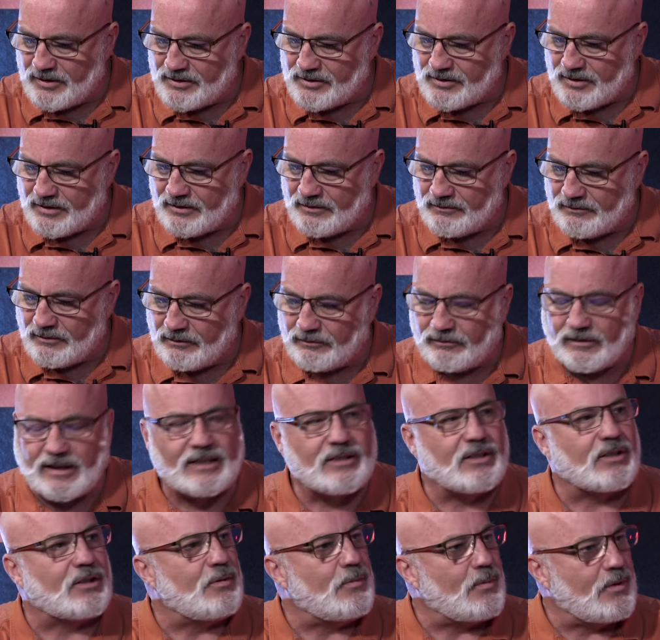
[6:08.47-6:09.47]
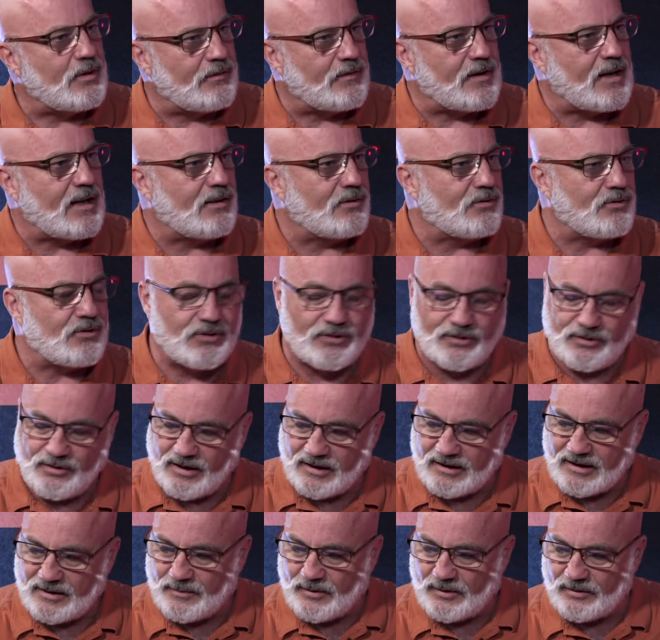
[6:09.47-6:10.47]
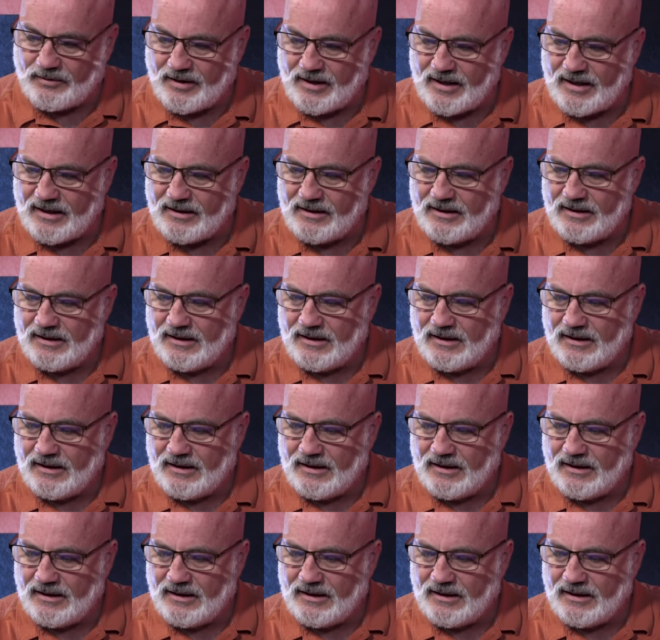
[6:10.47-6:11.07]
it's reflect the community values, you just talked about that.